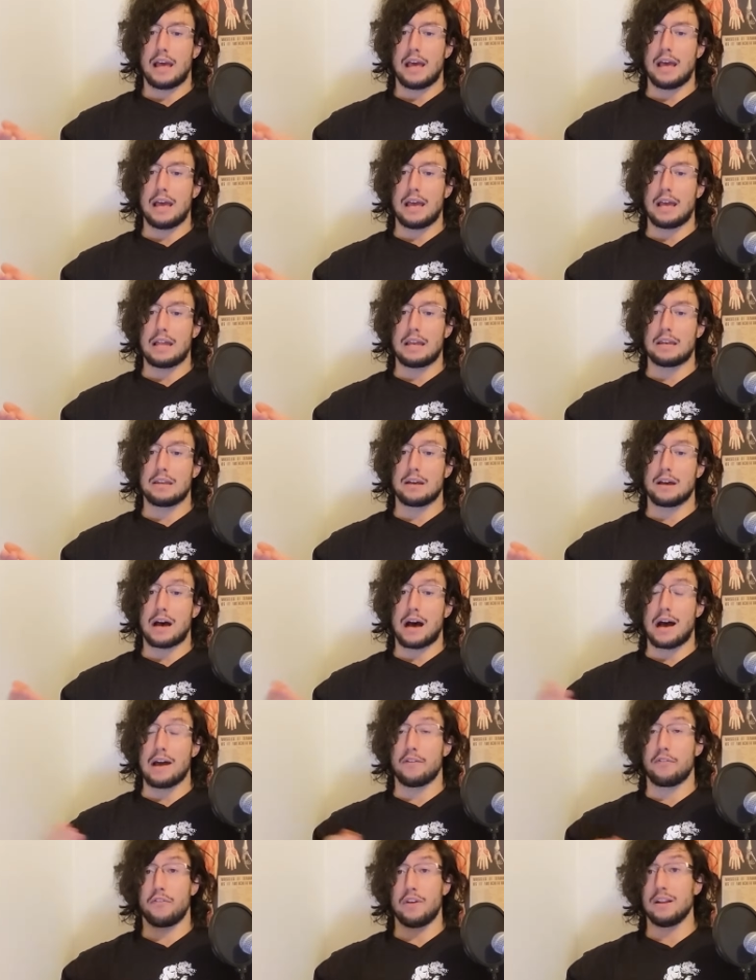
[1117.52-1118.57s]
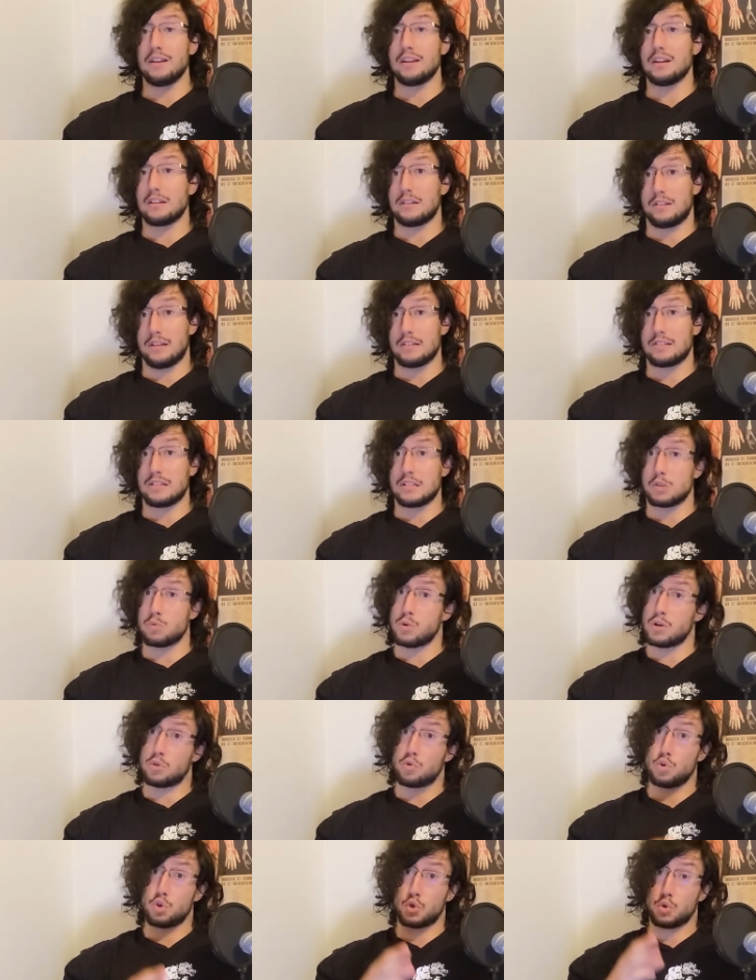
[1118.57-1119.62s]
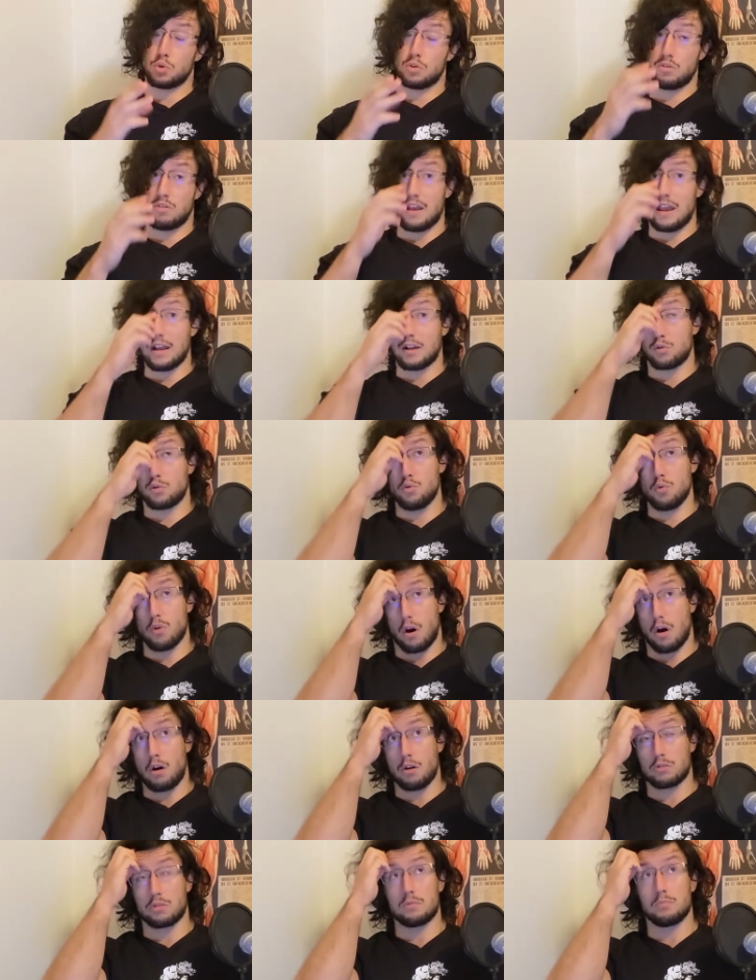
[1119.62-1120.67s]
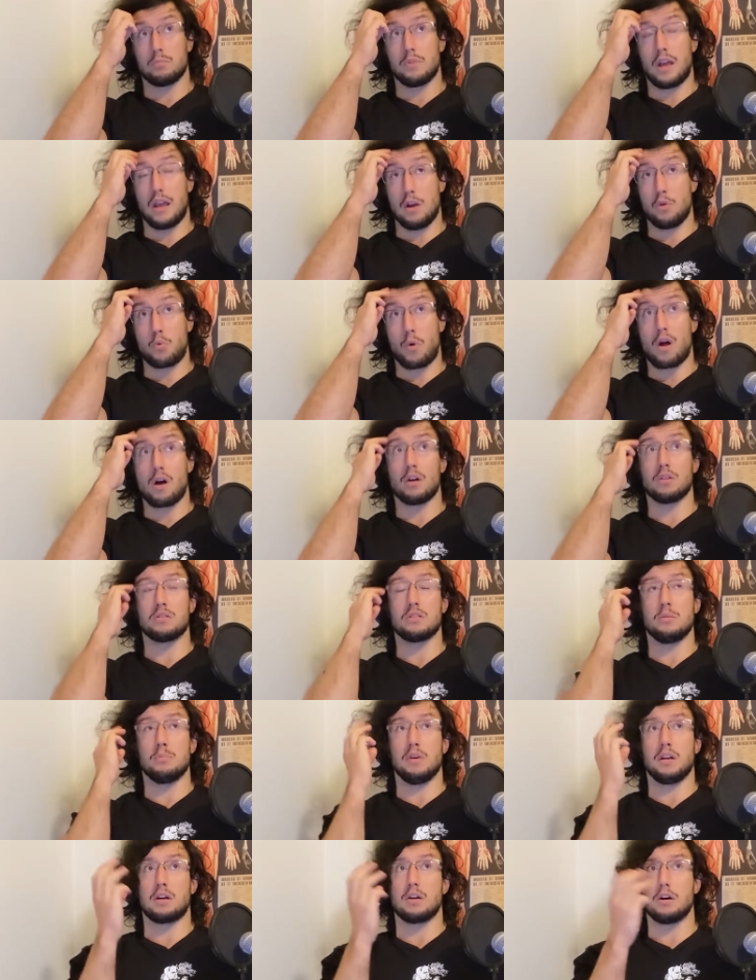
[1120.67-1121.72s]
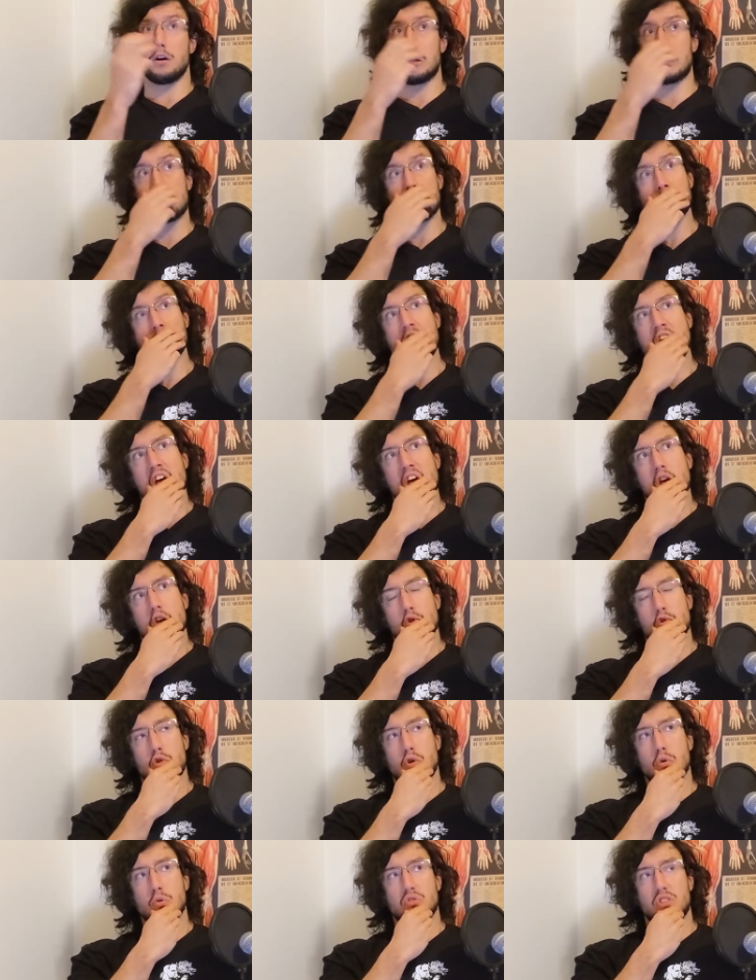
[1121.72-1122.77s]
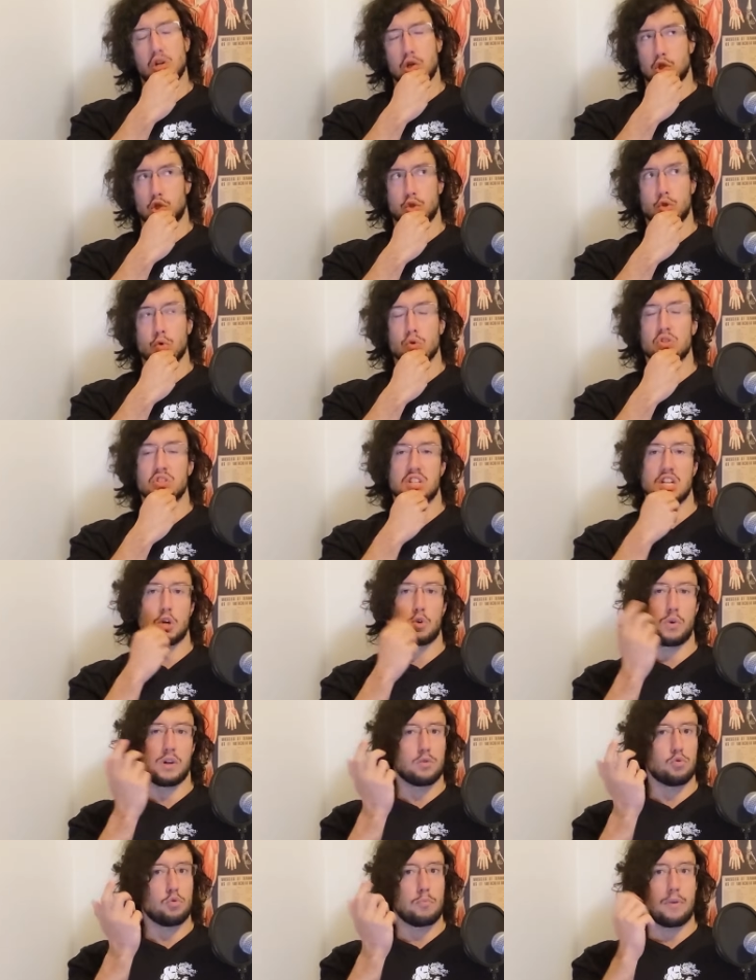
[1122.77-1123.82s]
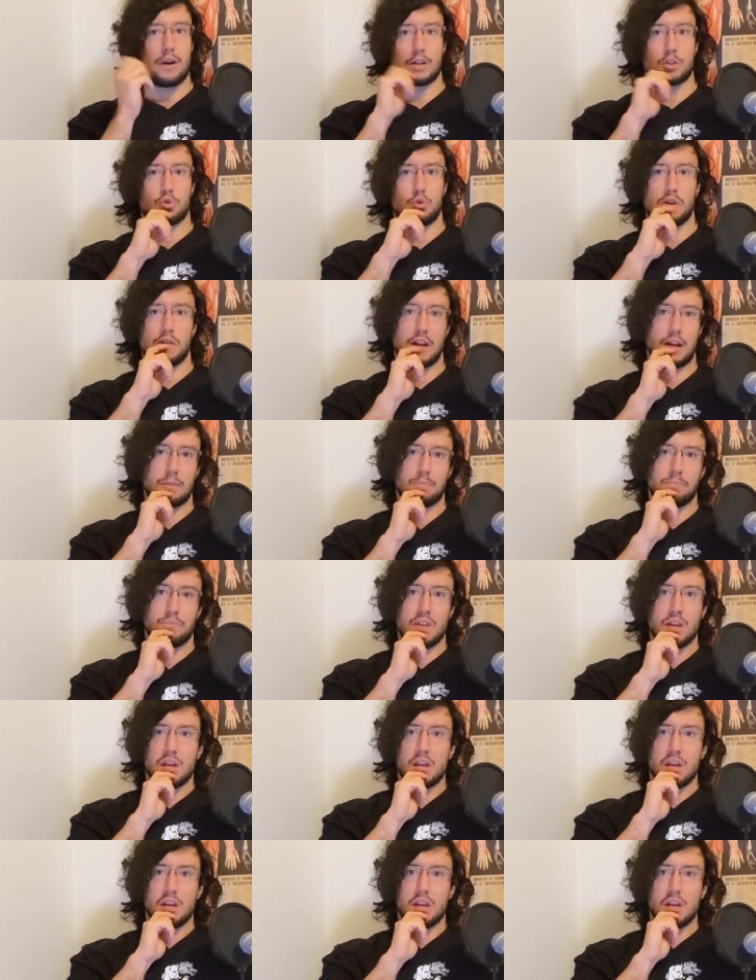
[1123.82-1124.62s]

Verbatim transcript: And I think that this is what you should take to heart in reality because you know there is no secret to back training.